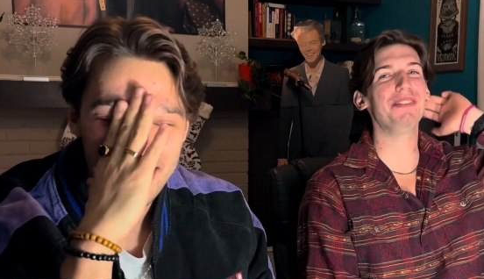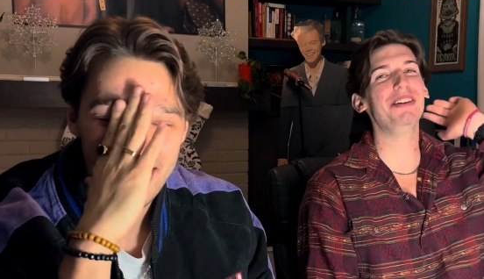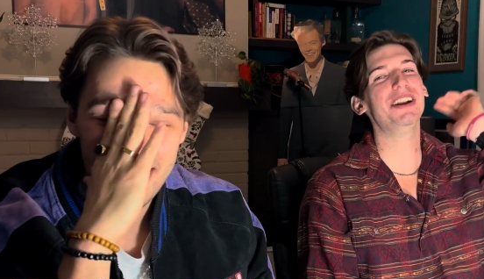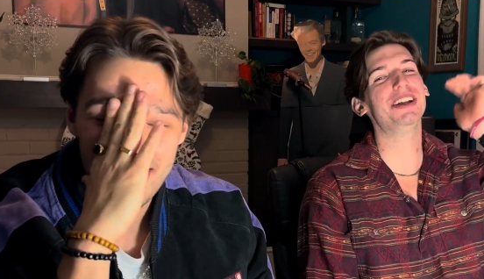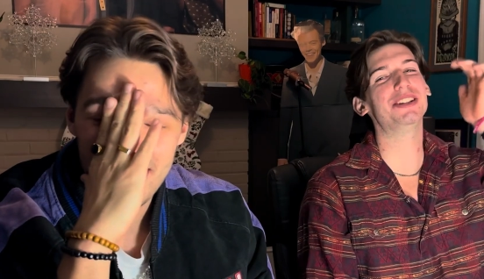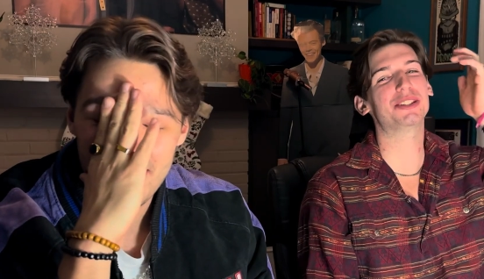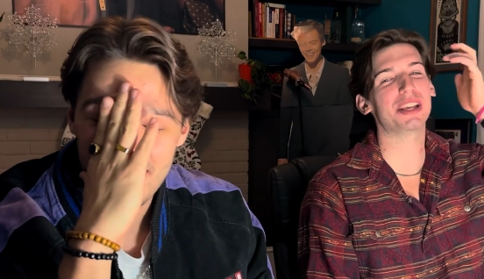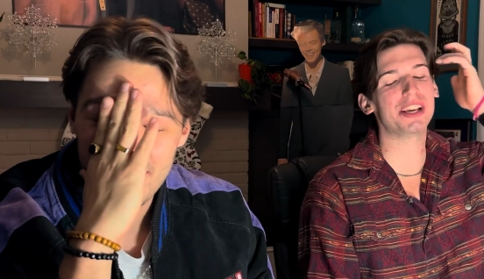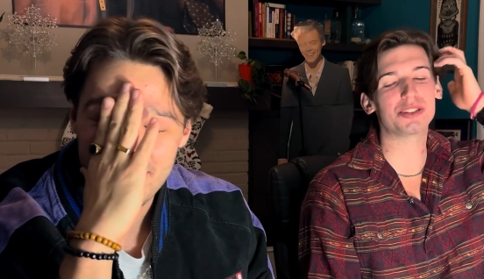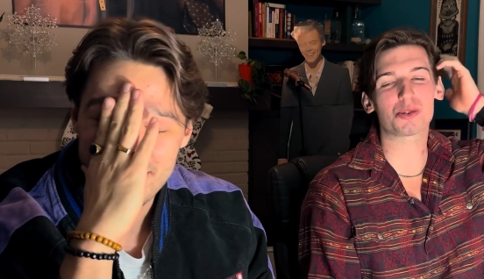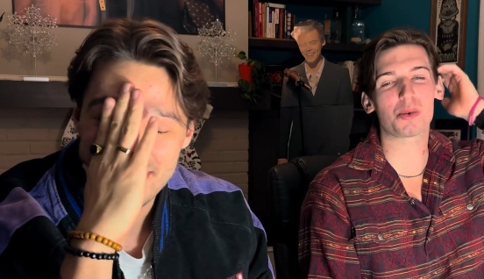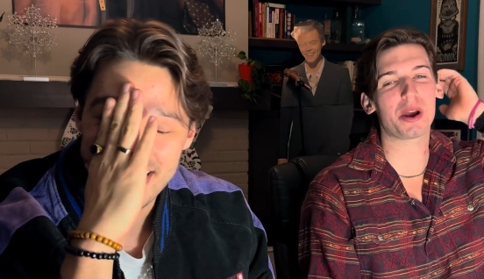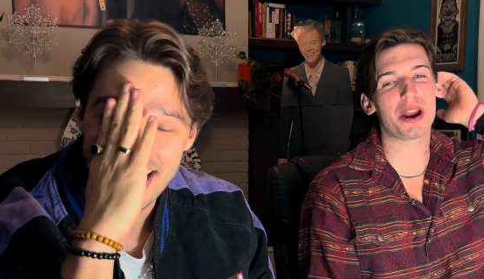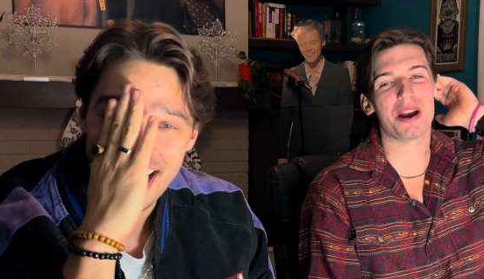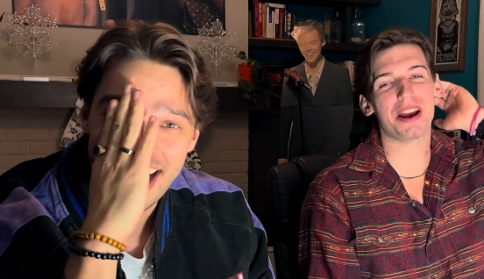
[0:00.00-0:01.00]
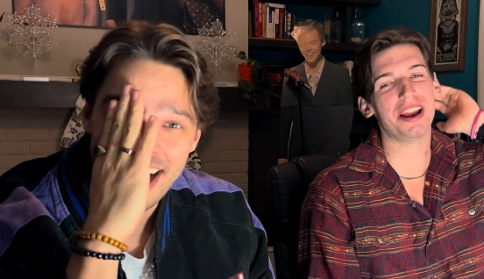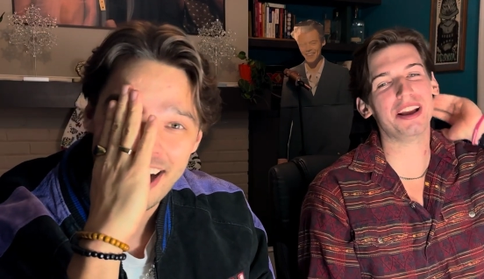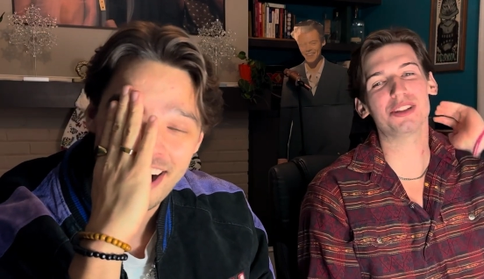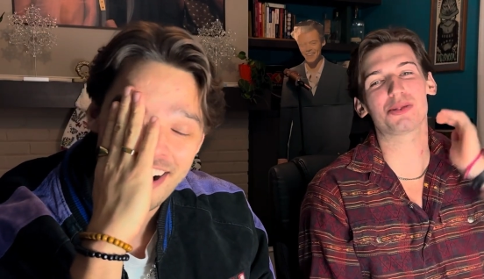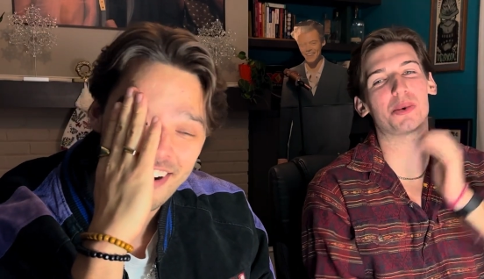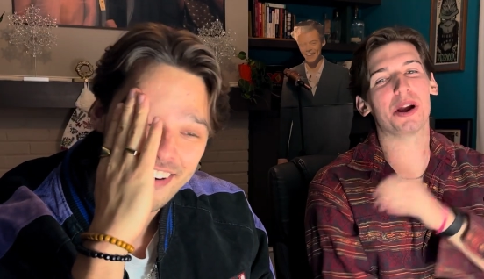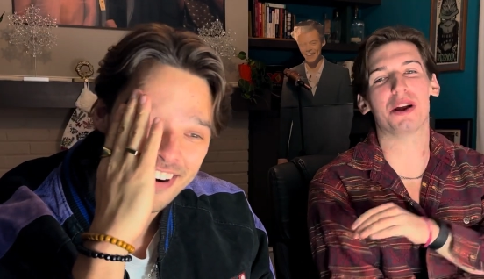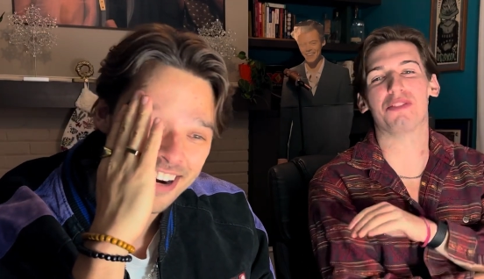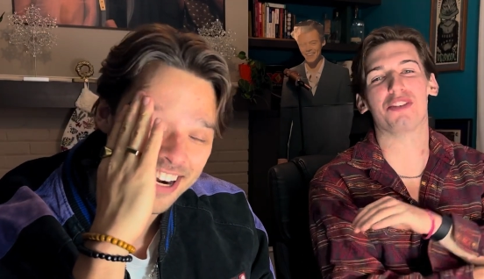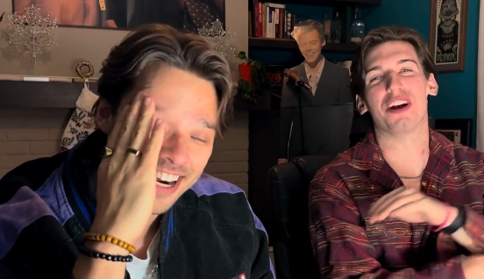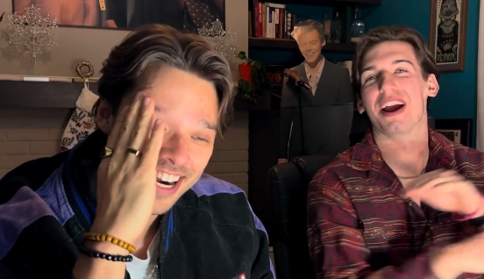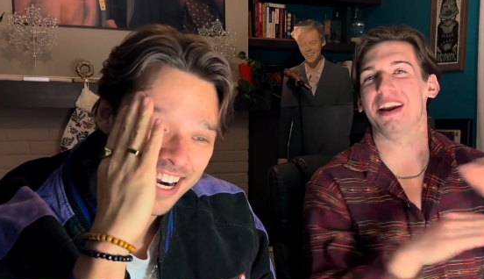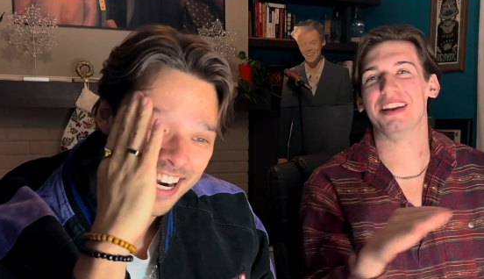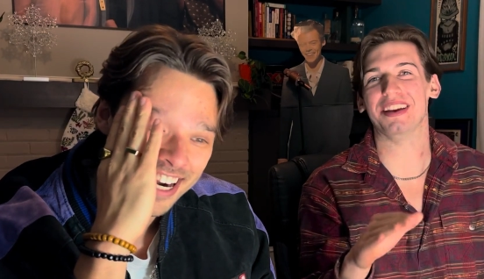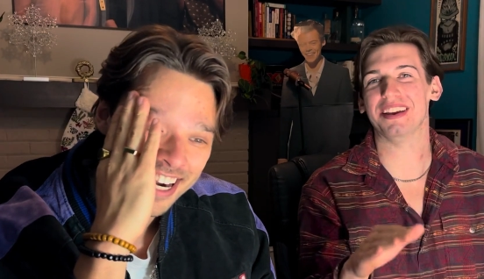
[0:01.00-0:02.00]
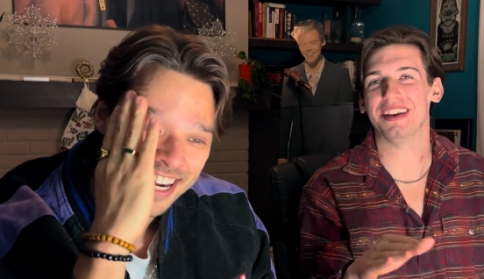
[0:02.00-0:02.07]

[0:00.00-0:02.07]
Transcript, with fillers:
Speaker 1: mean oh, it's, it's no. weird. It's weird for any